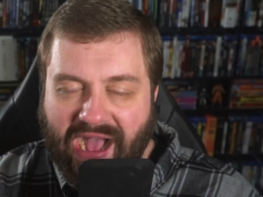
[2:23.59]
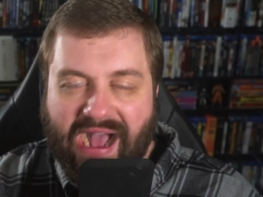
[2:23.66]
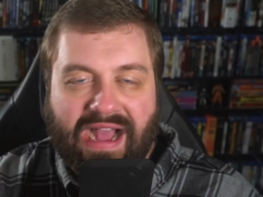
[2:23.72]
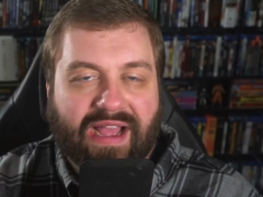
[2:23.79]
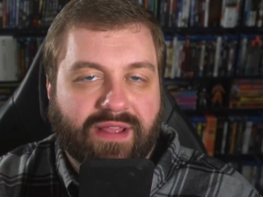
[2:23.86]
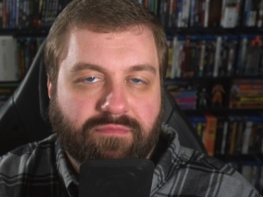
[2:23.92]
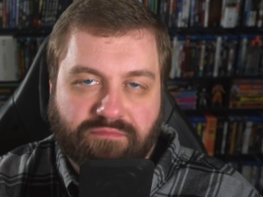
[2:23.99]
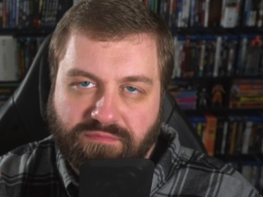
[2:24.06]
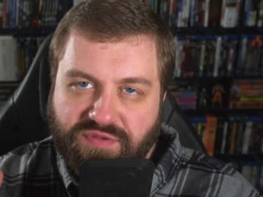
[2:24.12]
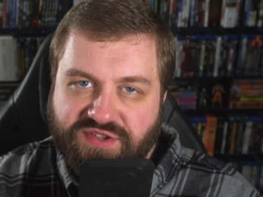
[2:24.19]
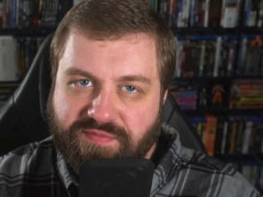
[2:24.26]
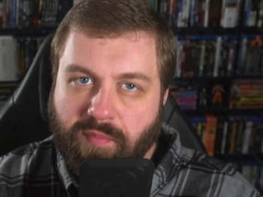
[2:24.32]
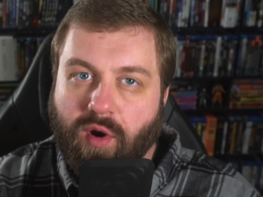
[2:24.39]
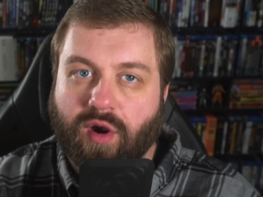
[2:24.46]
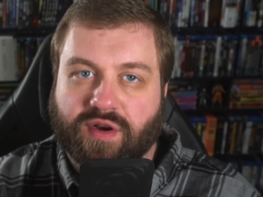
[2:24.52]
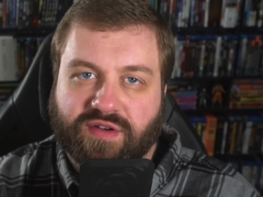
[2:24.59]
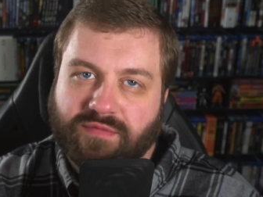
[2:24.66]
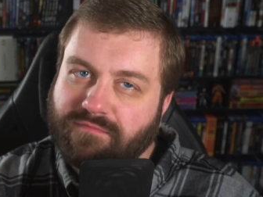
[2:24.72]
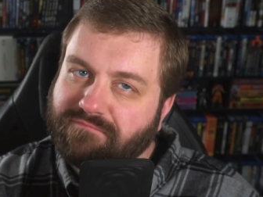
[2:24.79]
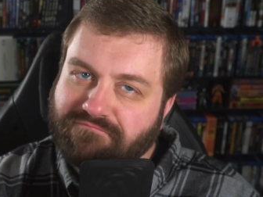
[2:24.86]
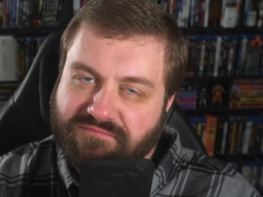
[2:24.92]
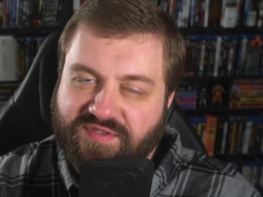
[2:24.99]
I smirked
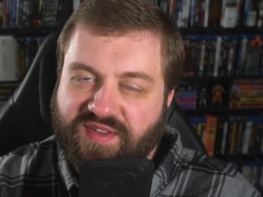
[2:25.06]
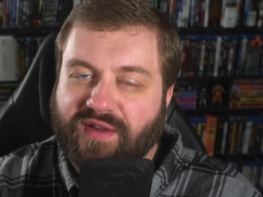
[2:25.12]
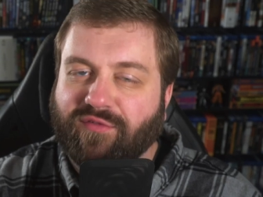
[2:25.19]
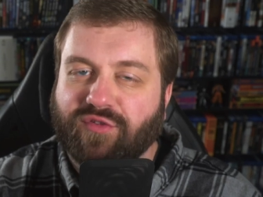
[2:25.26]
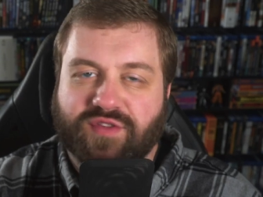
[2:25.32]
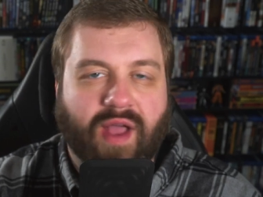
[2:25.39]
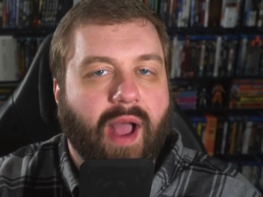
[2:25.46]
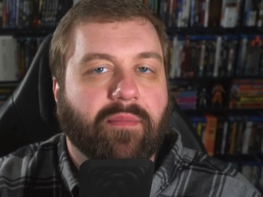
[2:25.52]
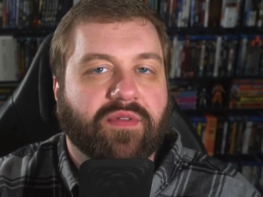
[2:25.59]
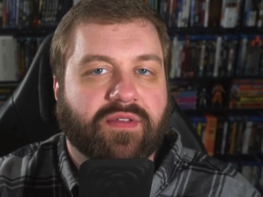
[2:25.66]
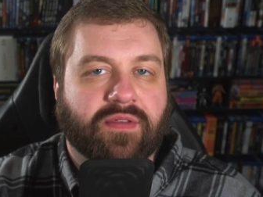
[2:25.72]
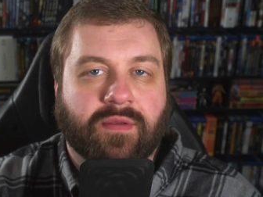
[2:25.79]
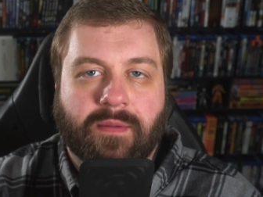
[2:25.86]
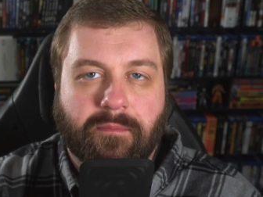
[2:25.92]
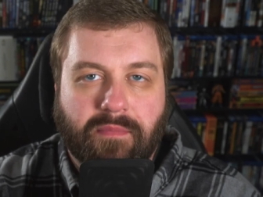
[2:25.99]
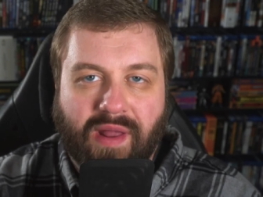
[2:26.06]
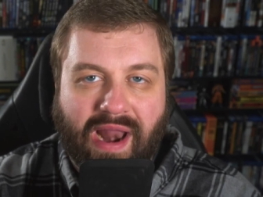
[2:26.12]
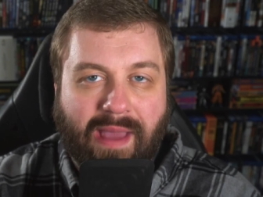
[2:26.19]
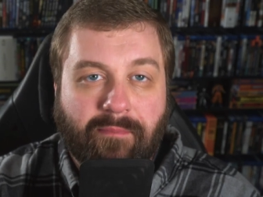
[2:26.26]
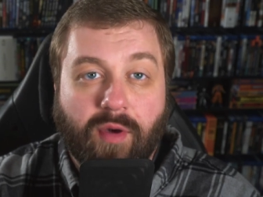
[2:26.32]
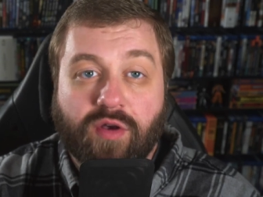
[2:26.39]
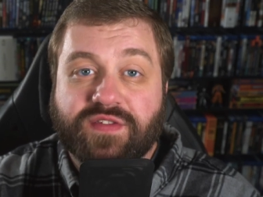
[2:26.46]
several times, but
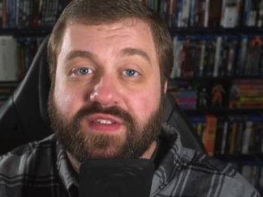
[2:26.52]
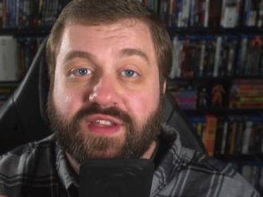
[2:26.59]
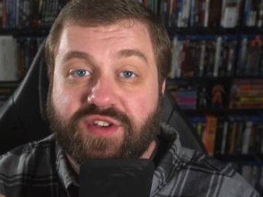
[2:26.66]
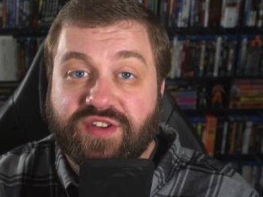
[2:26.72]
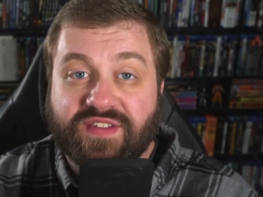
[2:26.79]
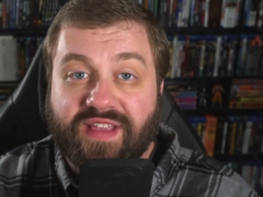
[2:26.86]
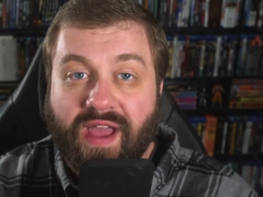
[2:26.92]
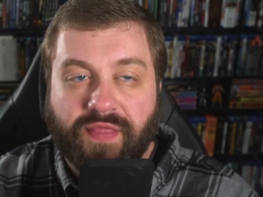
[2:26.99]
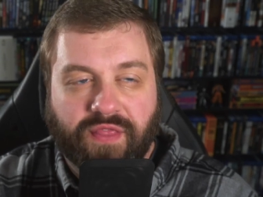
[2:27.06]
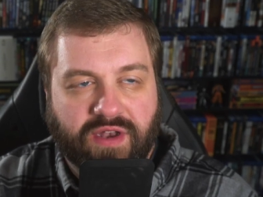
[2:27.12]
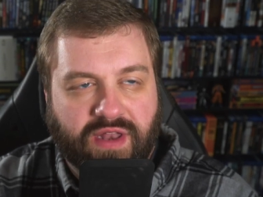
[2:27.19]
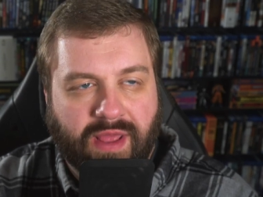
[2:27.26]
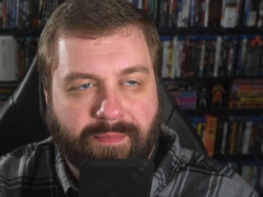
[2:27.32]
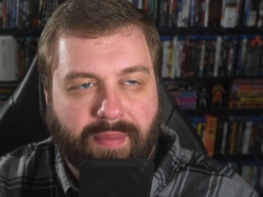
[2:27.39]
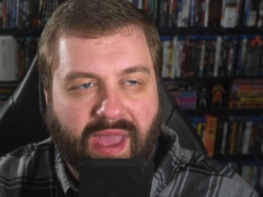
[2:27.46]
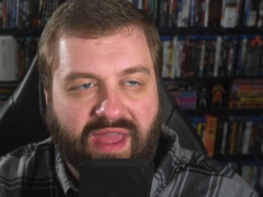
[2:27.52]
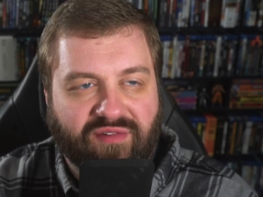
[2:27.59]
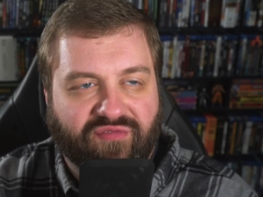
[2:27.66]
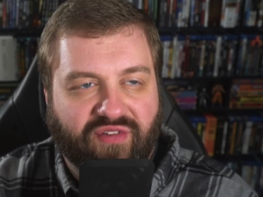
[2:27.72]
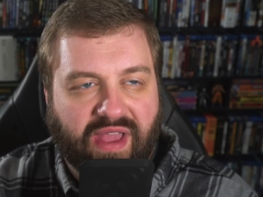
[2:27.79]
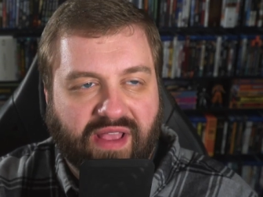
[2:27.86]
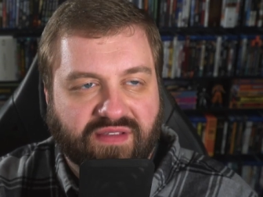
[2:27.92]
I mostly just had the
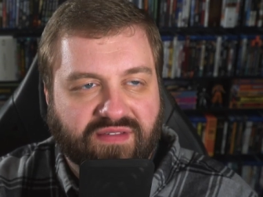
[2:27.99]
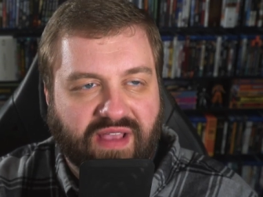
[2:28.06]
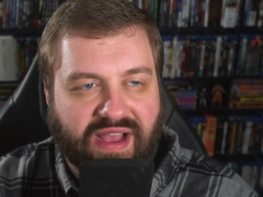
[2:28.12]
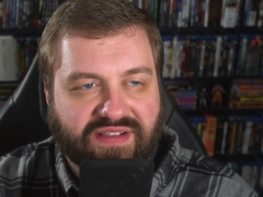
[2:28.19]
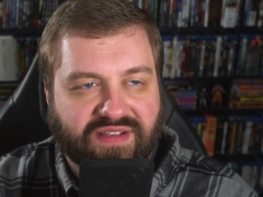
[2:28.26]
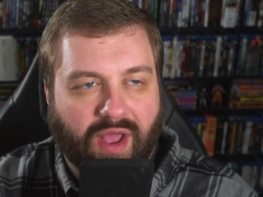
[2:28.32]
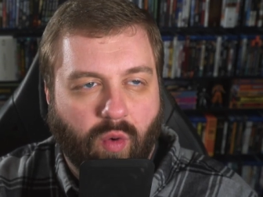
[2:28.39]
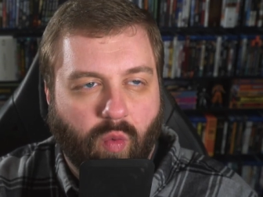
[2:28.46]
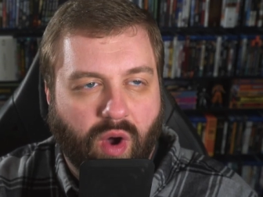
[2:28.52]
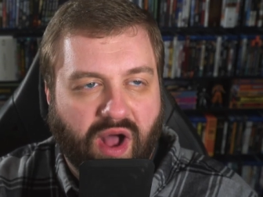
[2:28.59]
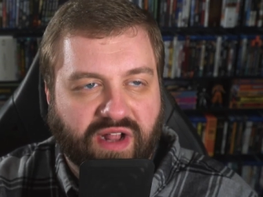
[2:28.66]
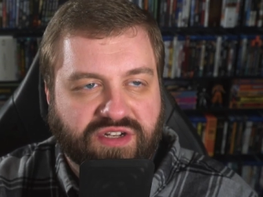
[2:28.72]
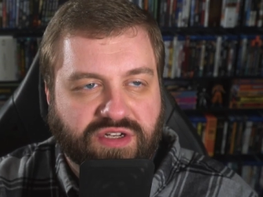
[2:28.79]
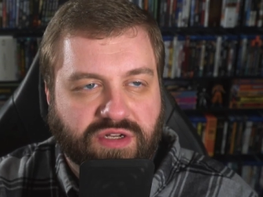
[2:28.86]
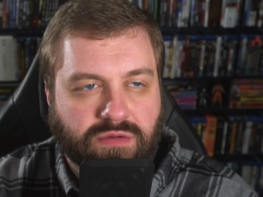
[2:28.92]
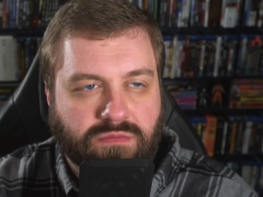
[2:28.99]
deadpan face as I watched.